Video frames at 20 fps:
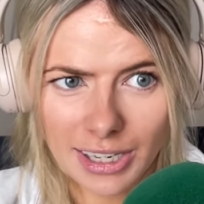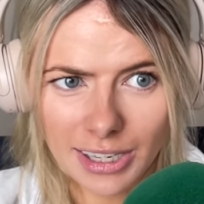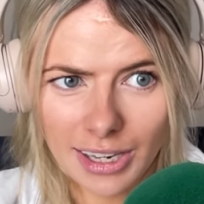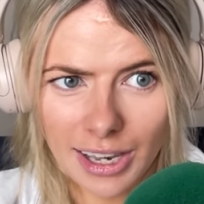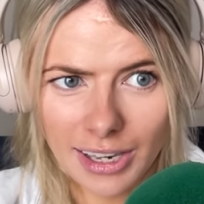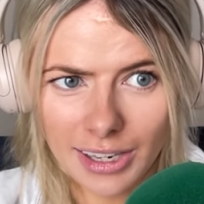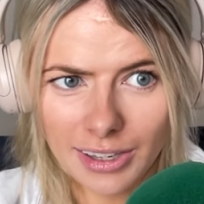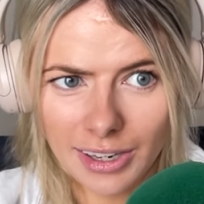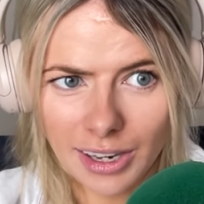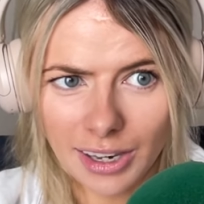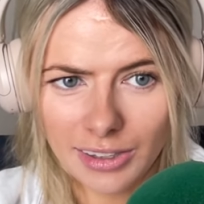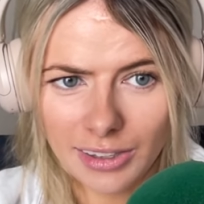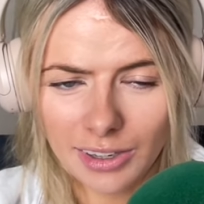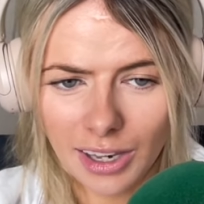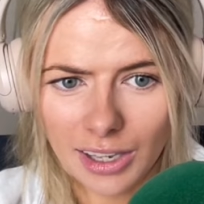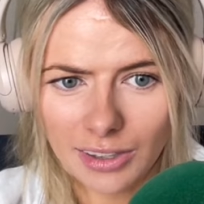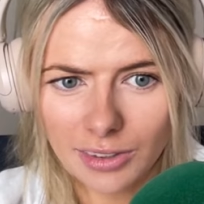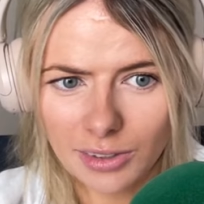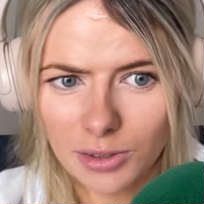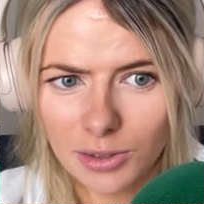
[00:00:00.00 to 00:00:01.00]
In
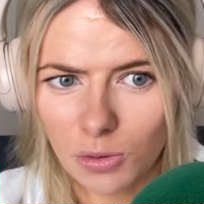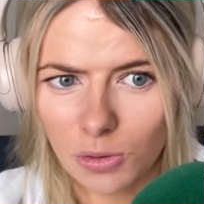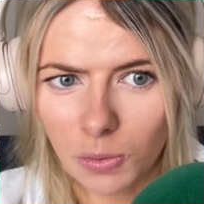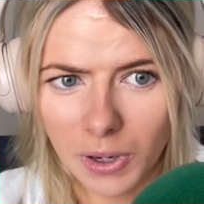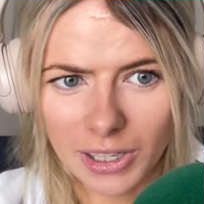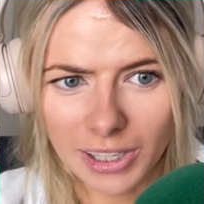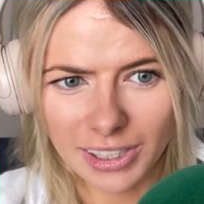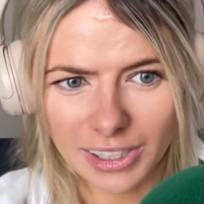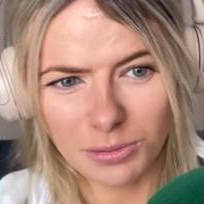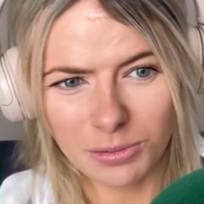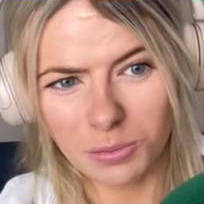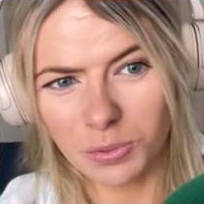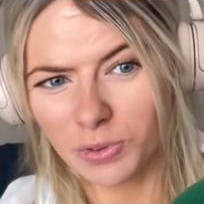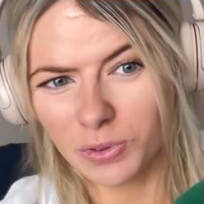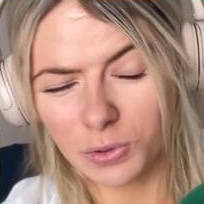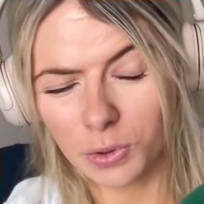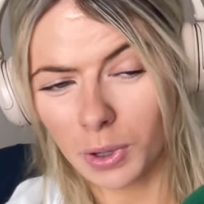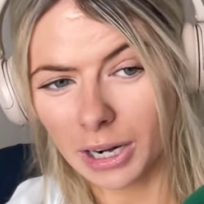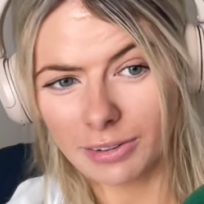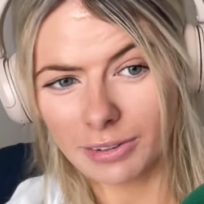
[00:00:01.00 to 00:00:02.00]
the 2 mile, like
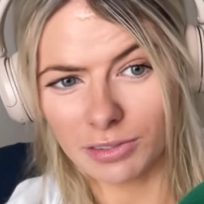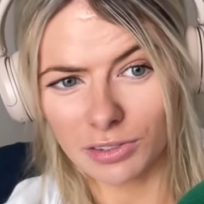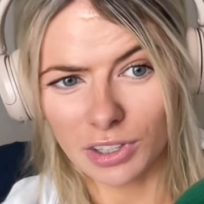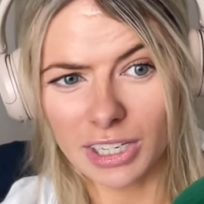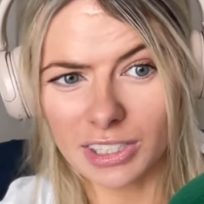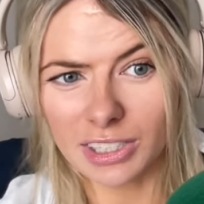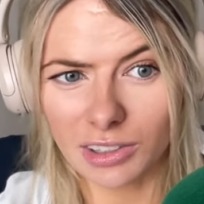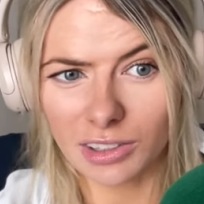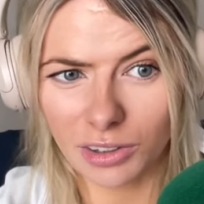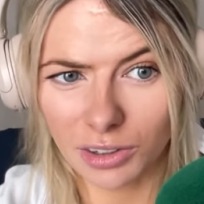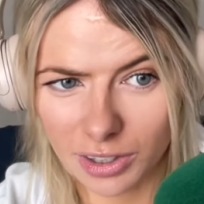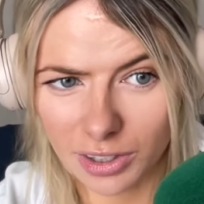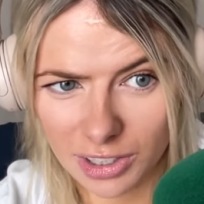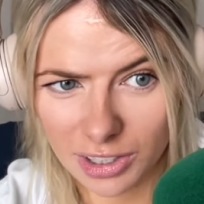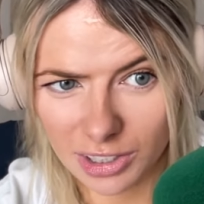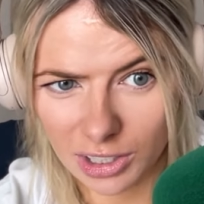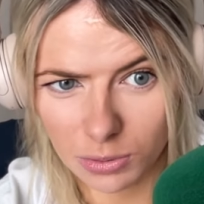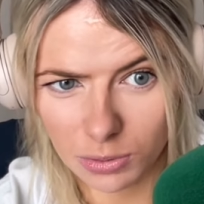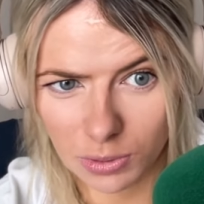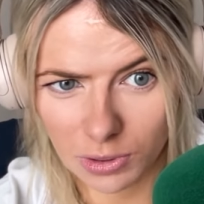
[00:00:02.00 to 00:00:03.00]
for whatever reason, the
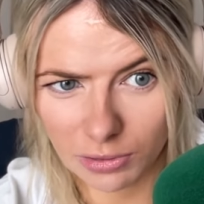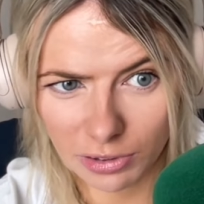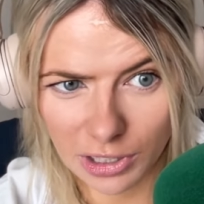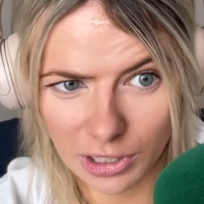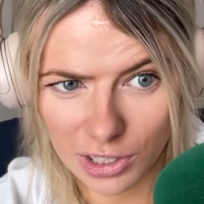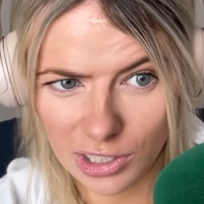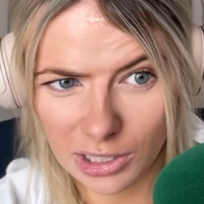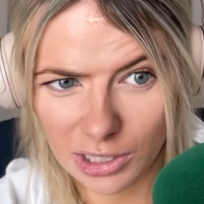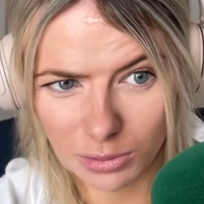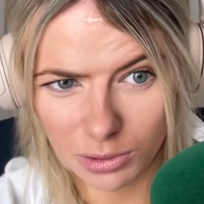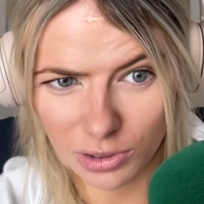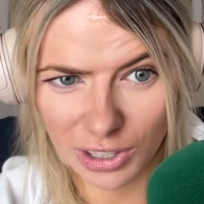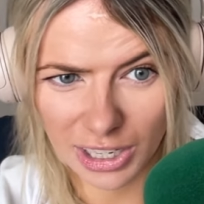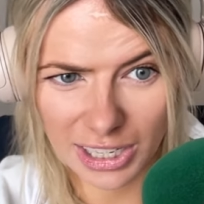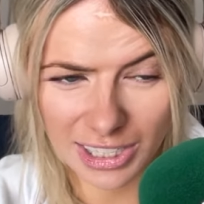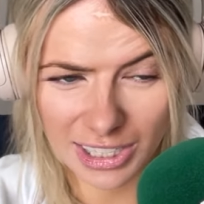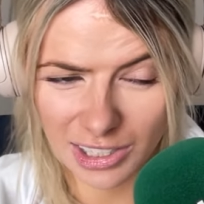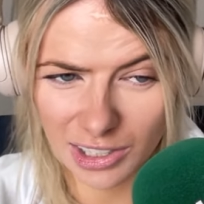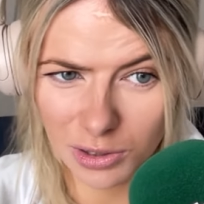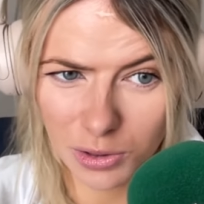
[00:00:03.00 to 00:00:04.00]
horses just weren't finishing out the races.